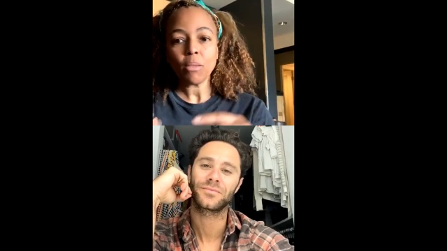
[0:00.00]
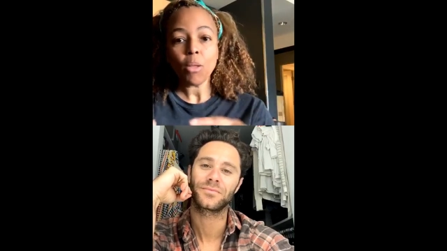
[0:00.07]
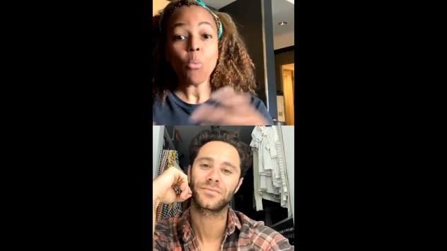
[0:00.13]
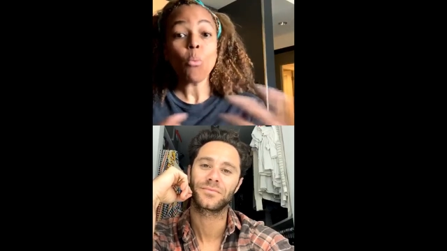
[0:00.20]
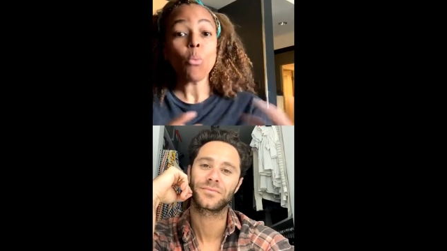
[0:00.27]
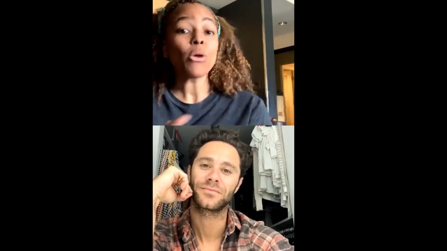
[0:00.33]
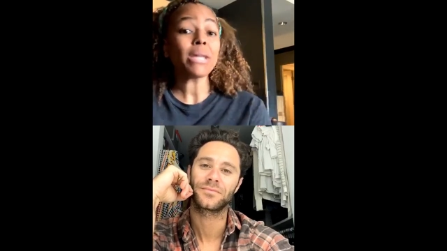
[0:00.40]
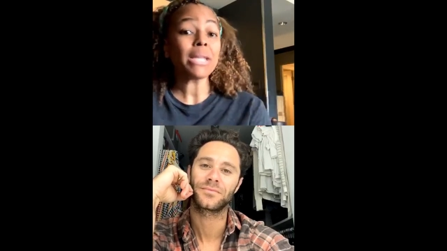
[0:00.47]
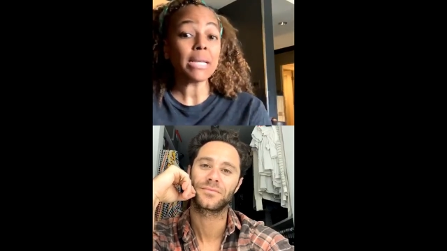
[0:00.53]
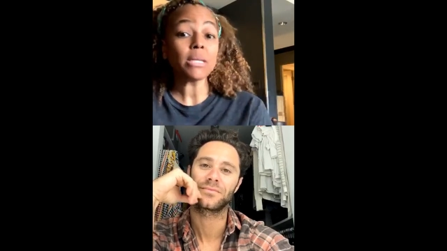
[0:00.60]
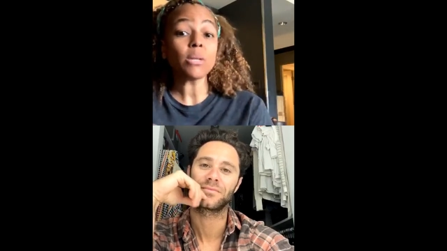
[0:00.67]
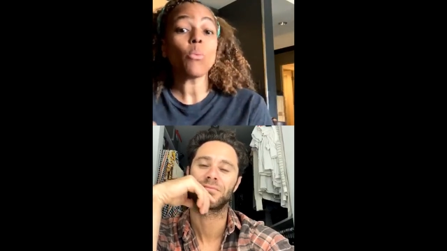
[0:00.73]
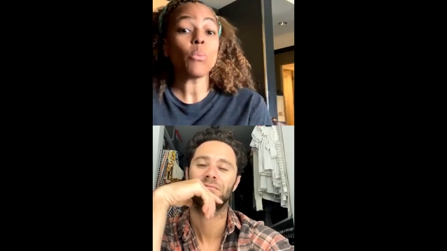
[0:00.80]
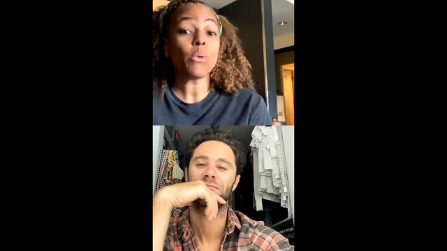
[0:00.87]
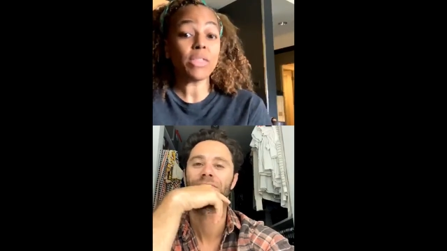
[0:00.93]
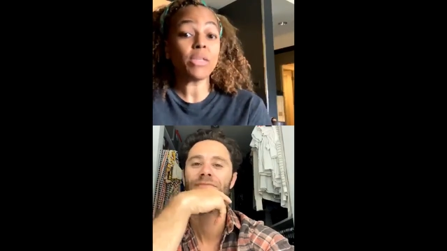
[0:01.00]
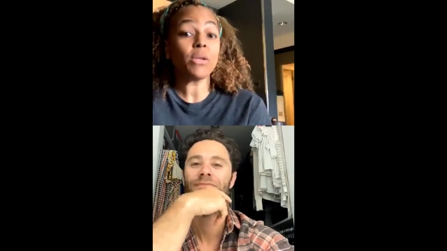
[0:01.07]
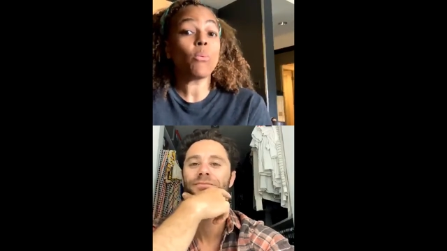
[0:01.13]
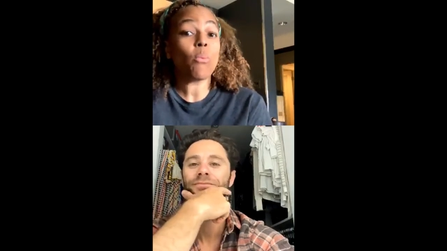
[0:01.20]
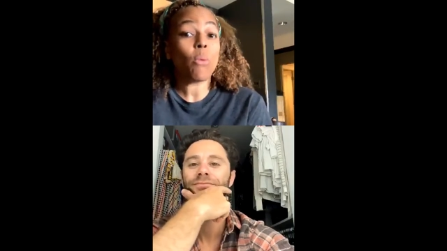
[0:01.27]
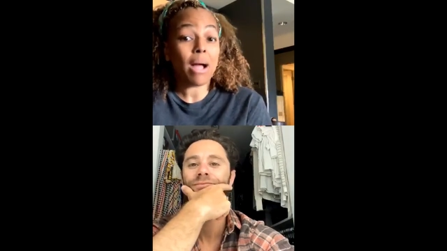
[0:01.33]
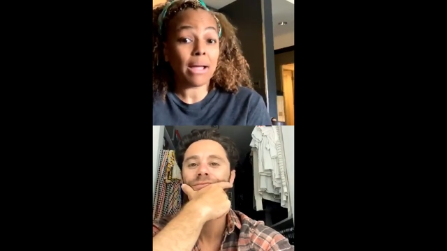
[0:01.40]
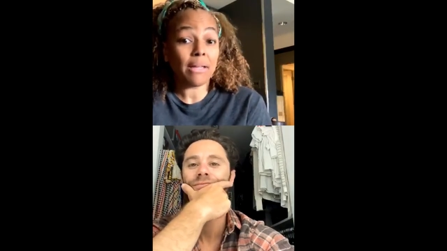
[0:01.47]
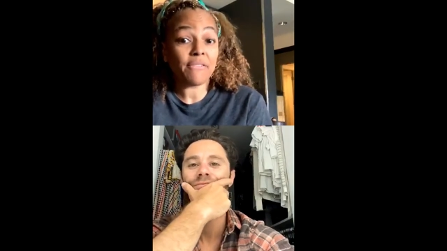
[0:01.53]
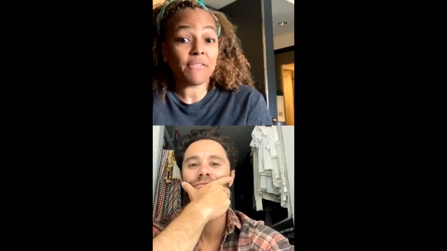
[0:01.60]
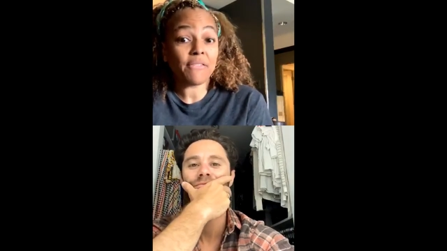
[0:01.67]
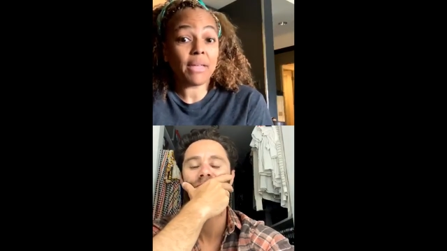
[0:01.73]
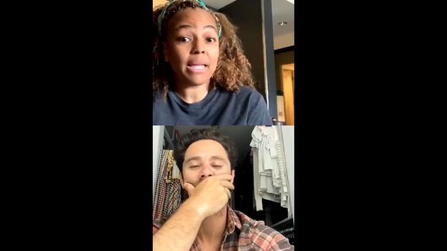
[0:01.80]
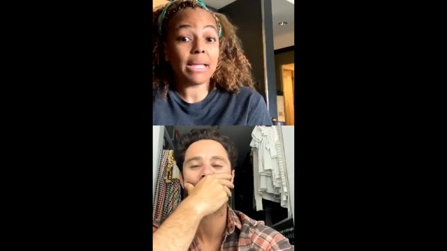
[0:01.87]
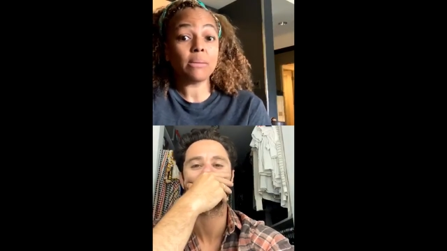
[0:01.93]
Speaker 1: working with your wife
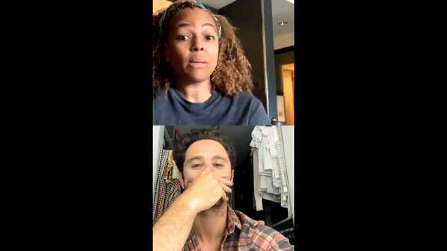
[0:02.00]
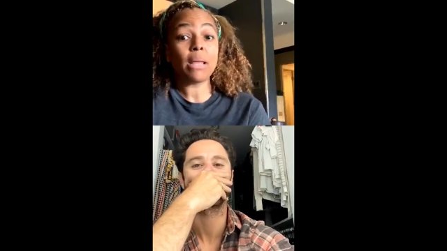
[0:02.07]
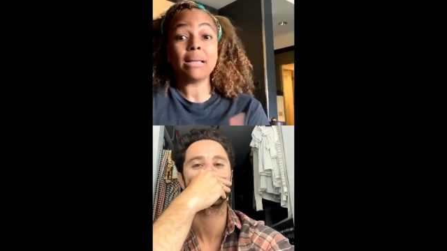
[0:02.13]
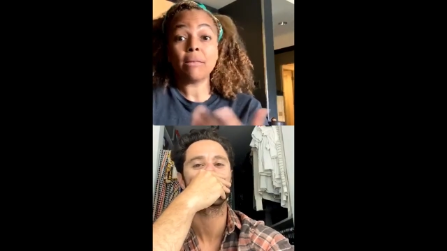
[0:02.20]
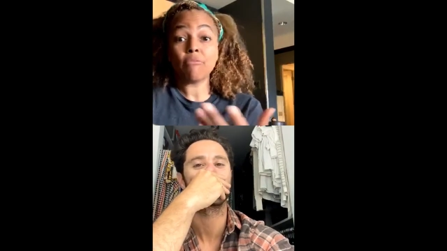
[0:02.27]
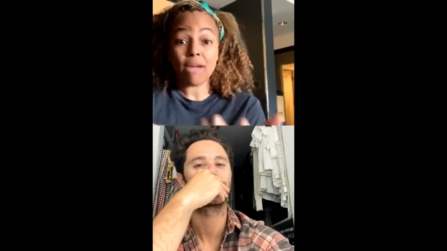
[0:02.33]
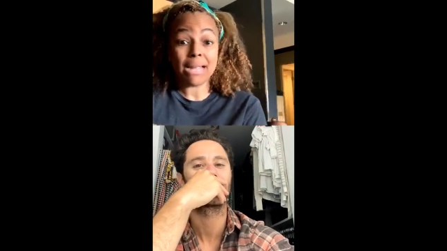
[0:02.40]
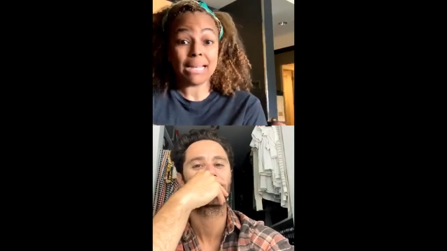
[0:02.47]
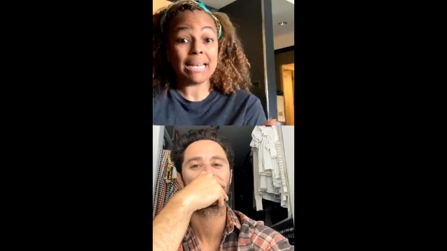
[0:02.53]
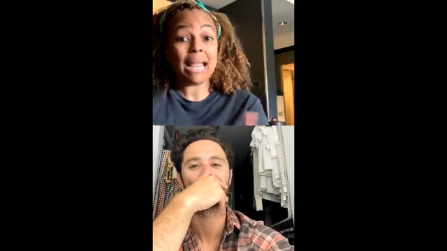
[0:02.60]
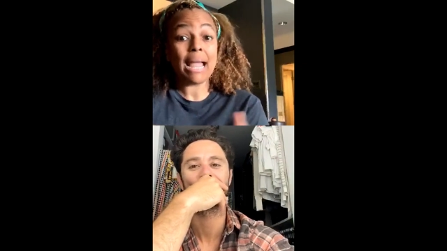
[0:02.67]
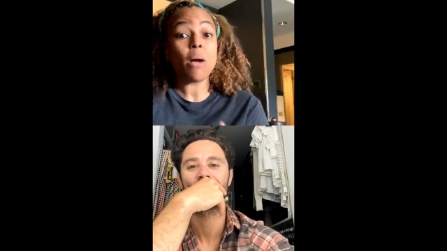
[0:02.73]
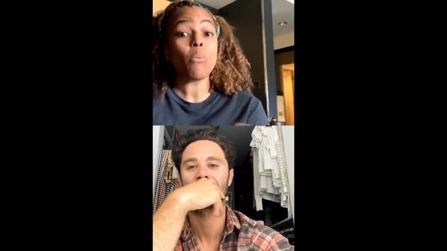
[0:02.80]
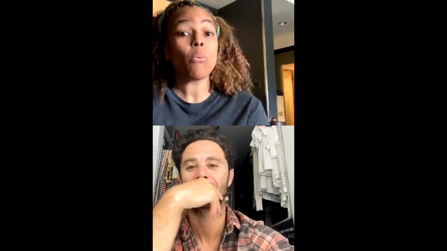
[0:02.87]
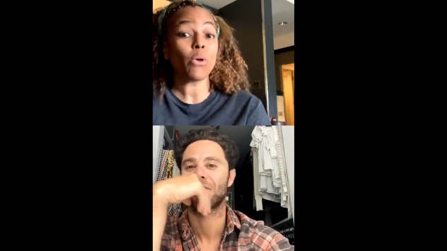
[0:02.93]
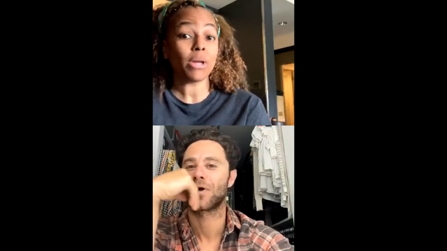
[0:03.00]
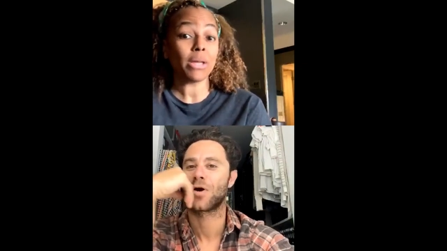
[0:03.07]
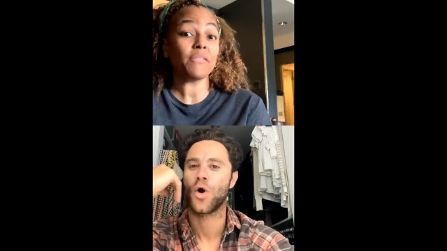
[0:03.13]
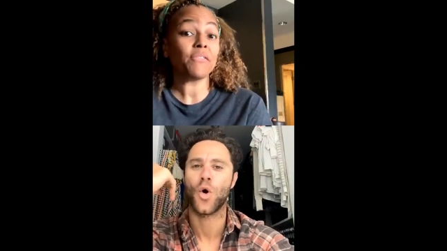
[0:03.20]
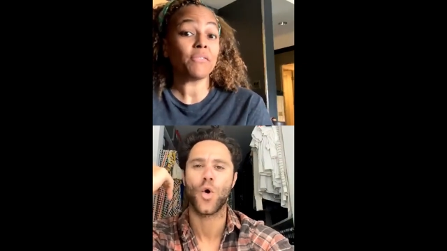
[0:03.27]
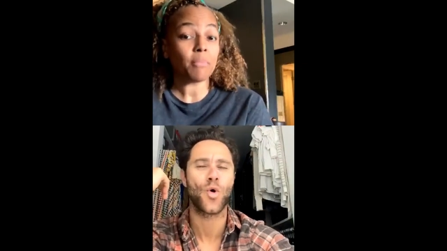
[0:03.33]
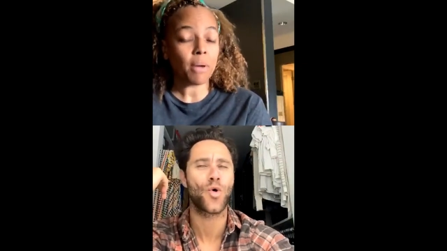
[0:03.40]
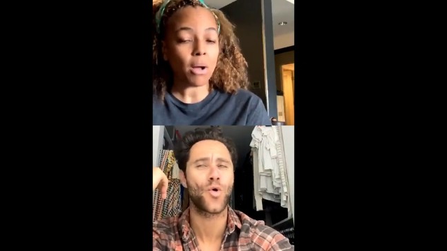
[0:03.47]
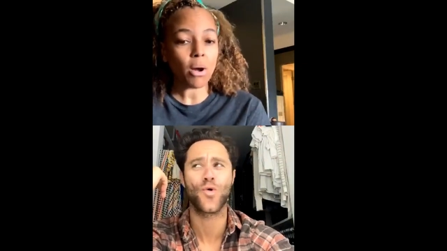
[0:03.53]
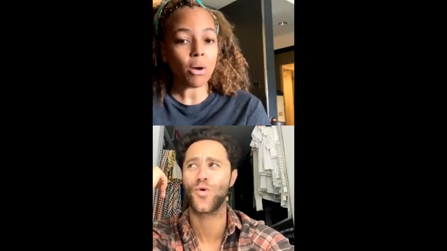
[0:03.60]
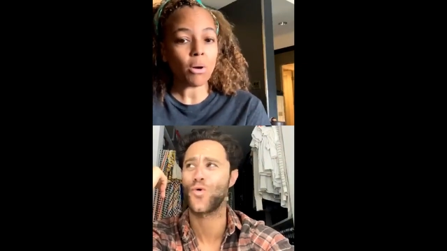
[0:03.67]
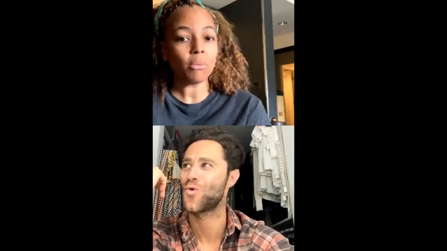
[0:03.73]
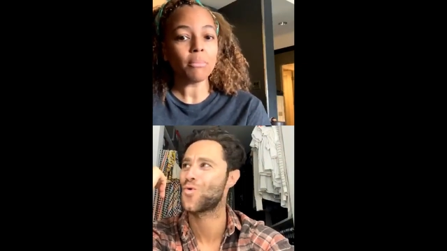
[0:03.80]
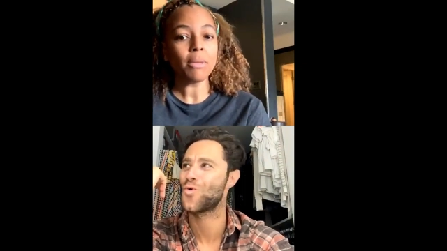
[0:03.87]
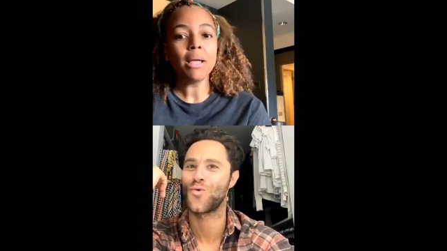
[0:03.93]
and and right now working from home